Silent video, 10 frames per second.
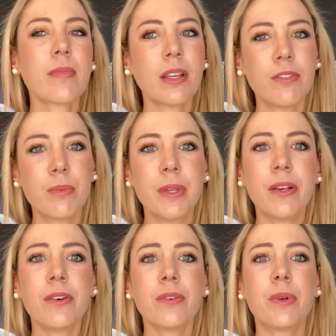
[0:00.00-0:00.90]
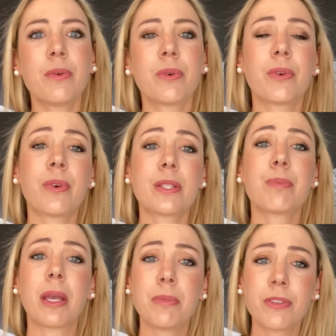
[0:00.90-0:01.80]
From there on, we will request
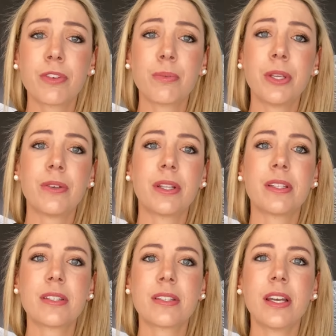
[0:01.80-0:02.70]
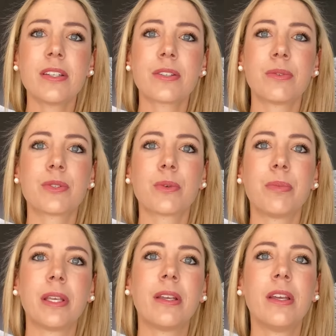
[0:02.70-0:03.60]
payment from you at this stage, which will
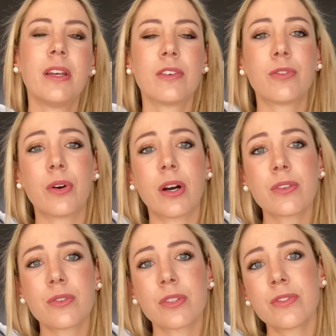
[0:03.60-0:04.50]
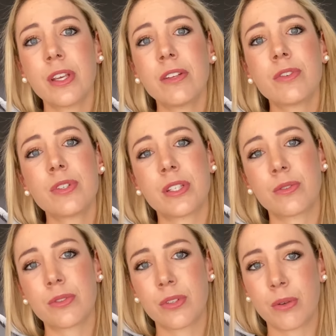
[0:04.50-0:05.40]
be for our transfer invoice and
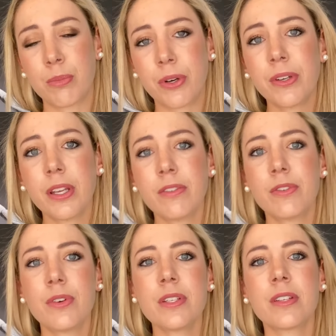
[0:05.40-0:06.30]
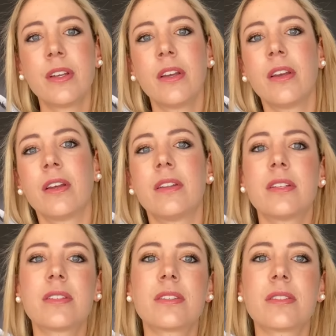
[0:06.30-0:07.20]
also a bond invoice.
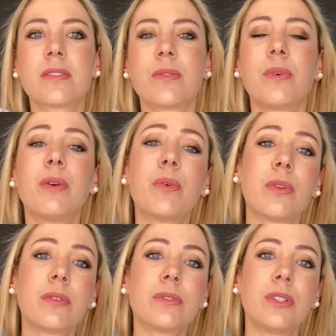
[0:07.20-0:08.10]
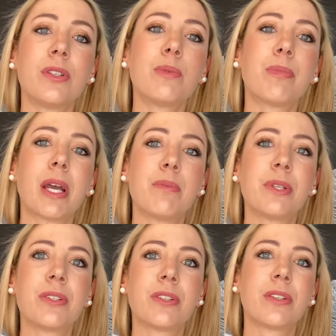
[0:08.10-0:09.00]
We will do the
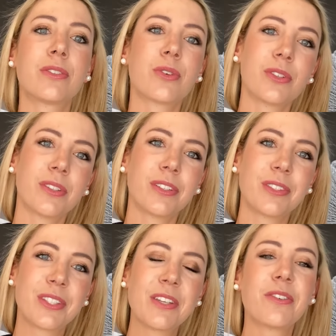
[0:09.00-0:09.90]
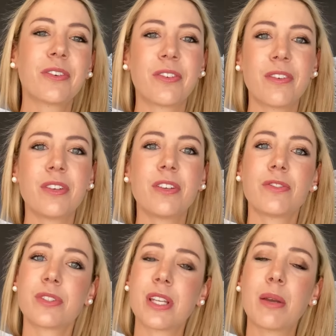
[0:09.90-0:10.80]
payment to the receiver of revenue
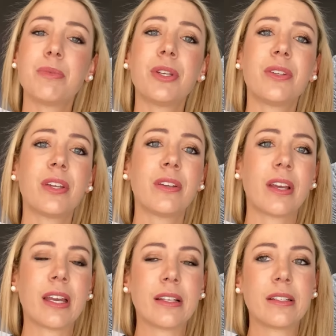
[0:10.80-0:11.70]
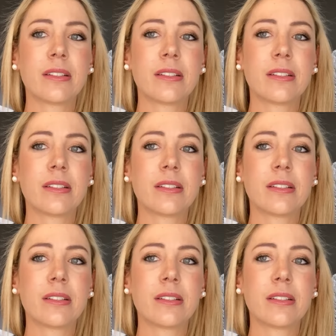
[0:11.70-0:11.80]
for stamp duty and